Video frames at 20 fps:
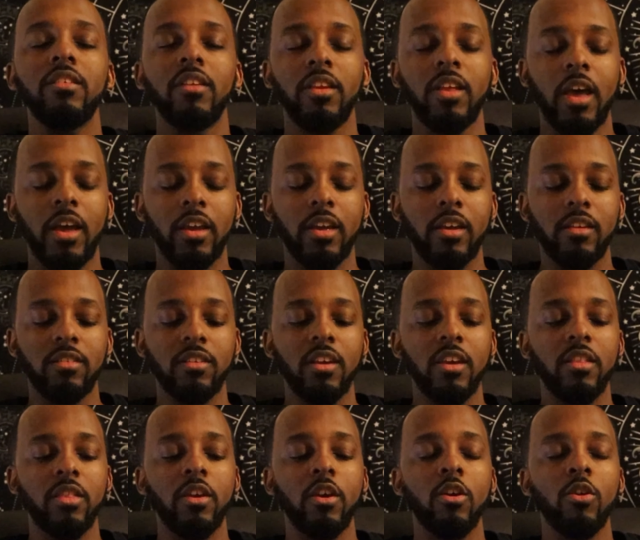like I
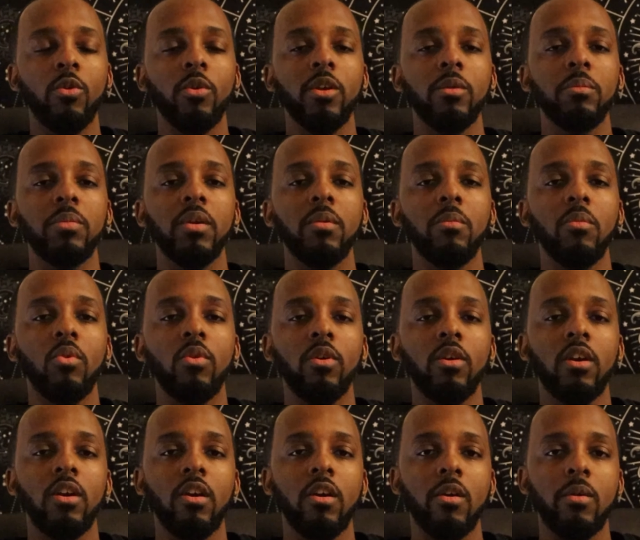said, they're going to be
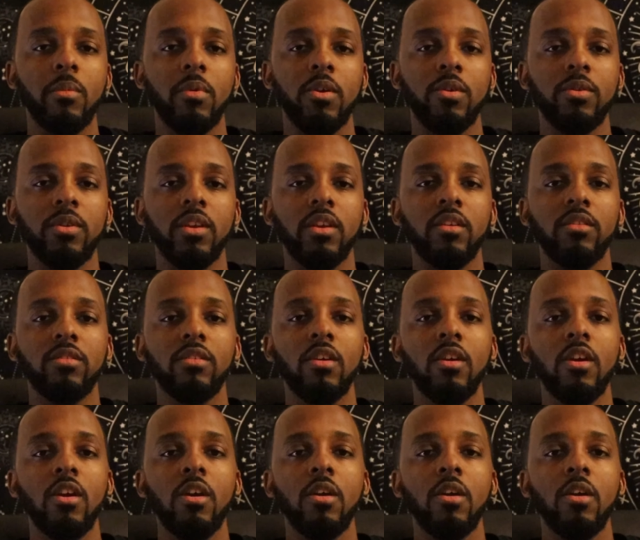more harmonious,